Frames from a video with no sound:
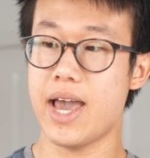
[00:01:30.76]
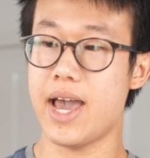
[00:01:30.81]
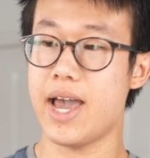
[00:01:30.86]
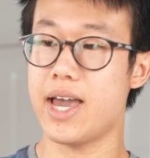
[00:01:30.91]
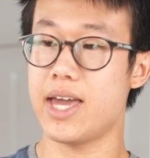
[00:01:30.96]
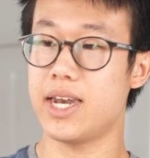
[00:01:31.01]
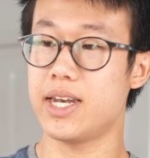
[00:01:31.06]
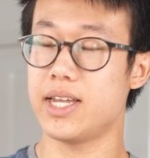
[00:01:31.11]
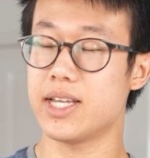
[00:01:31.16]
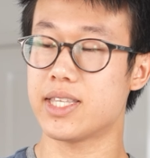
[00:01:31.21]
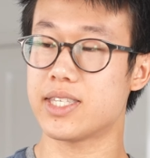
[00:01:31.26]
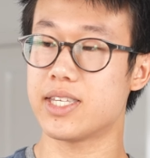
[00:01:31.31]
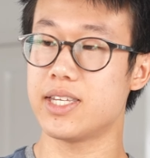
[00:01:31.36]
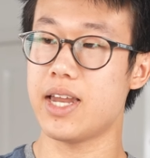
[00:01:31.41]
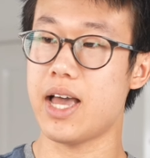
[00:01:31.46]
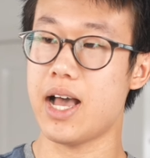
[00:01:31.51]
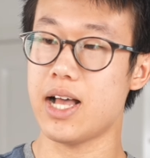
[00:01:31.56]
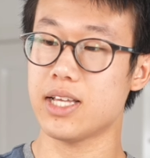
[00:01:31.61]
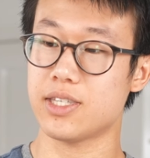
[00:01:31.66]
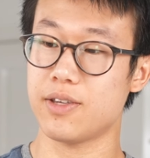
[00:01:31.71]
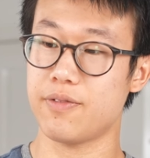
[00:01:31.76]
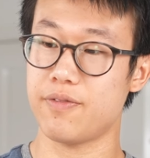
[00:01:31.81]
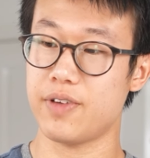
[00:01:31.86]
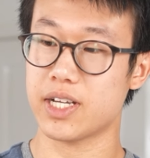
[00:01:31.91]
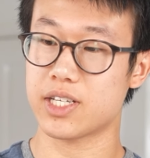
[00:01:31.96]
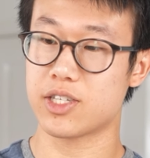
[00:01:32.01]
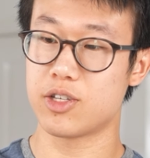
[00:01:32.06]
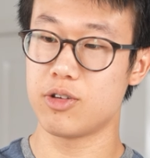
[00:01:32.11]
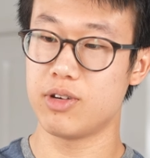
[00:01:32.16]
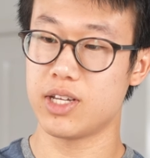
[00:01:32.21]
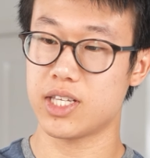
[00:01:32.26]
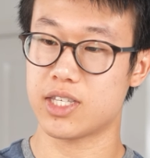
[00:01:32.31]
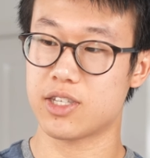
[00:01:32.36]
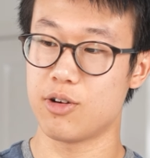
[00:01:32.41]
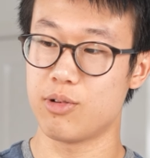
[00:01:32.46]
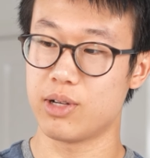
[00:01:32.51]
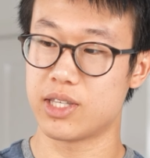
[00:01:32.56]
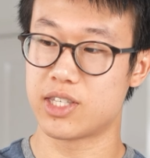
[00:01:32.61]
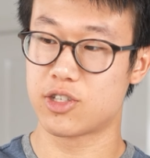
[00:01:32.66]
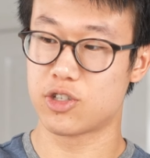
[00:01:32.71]
and it's an SFX unit,
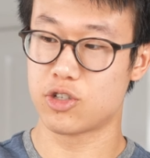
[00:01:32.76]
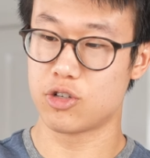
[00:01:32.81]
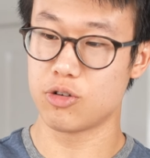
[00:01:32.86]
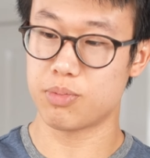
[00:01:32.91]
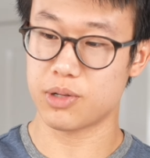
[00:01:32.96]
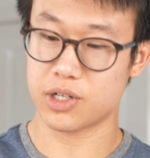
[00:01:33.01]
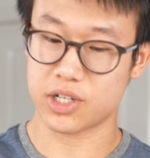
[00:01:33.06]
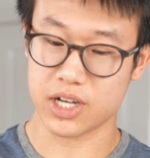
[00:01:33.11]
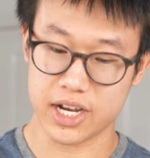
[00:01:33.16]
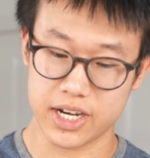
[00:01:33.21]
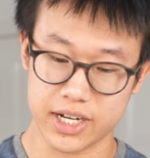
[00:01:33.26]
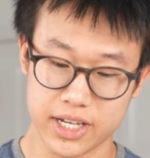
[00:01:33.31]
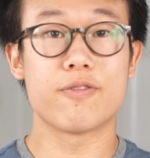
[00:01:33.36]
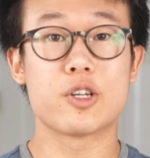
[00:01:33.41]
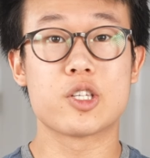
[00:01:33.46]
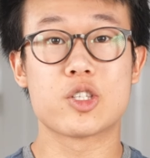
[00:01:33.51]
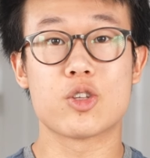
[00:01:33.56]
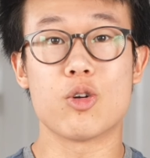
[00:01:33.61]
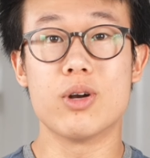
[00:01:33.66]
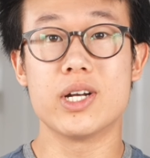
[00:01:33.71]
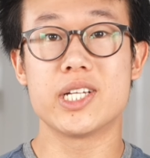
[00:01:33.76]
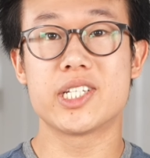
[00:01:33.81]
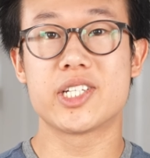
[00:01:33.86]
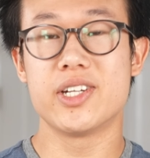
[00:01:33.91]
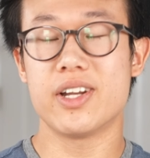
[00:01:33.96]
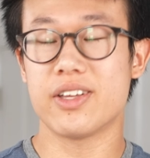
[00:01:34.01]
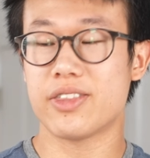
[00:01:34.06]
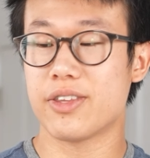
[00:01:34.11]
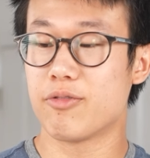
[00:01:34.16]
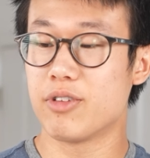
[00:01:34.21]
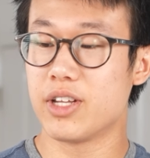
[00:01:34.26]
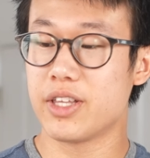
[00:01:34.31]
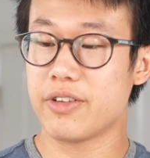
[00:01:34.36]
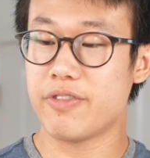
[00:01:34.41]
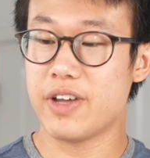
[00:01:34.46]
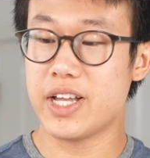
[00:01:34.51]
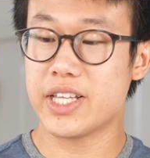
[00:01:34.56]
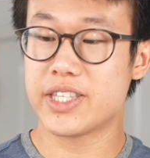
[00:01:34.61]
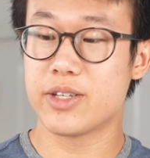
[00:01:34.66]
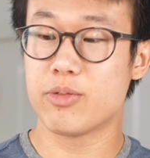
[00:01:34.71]
so it's super tiny. For storage, nothing really
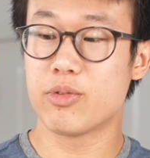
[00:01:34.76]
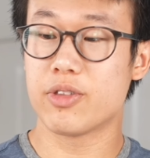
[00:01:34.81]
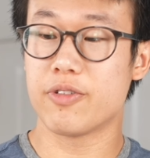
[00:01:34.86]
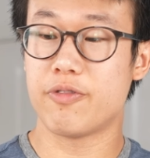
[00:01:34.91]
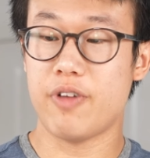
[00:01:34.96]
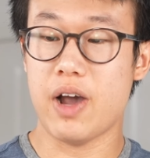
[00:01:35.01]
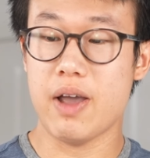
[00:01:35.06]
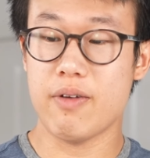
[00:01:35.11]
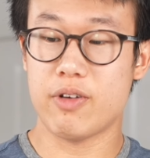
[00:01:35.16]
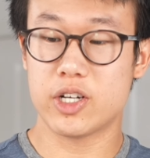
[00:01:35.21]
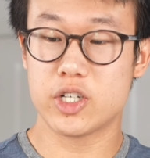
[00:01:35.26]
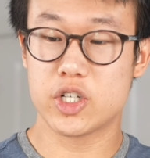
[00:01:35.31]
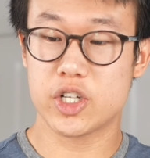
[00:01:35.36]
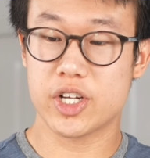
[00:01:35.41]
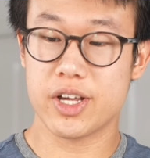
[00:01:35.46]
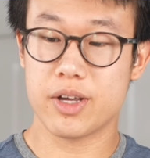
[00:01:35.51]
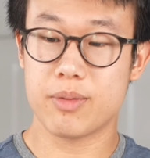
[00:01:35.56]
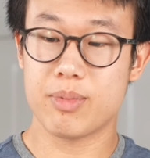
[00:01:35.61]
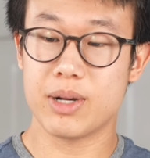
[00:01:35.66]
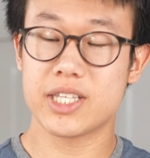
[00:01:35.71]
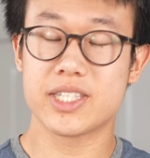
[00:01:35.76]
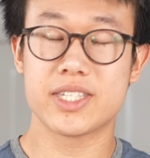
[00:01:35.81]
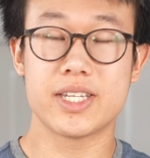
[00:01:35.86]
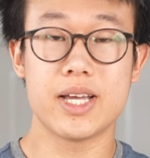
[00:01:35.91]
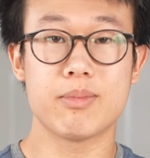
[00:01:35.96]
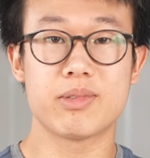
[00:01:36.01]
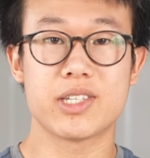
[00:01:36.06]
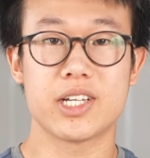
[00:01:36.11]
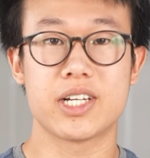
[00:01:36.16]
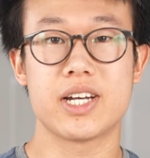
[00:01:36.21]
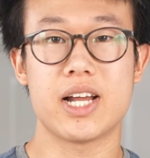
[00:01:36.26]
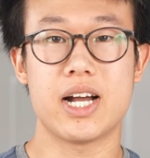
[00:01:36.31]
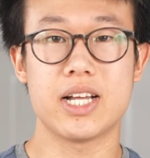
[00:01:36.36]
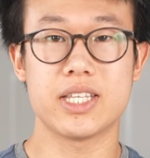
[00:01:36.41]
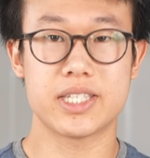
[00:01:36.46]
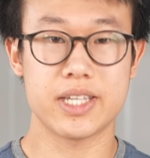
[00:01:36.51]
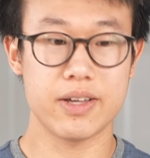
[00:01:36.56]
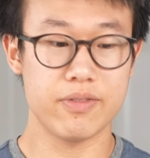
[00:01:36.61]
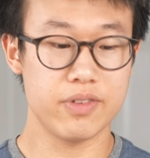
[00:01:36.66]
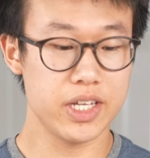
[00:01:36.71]
fancy. With a 500 gigabyte Samsung
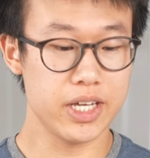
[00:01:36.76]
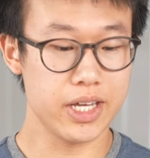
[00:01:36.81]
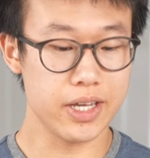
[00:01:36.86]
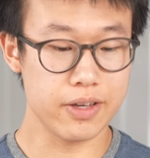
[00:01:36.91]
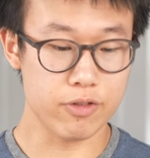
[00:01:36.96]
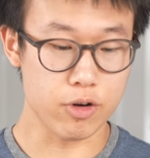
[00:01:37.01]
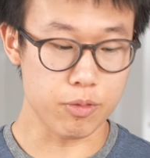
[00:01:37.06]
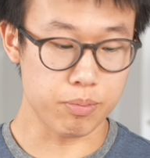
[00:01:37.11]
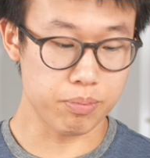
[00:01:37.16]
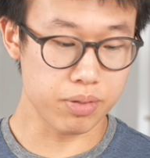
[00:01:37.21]
970 EVO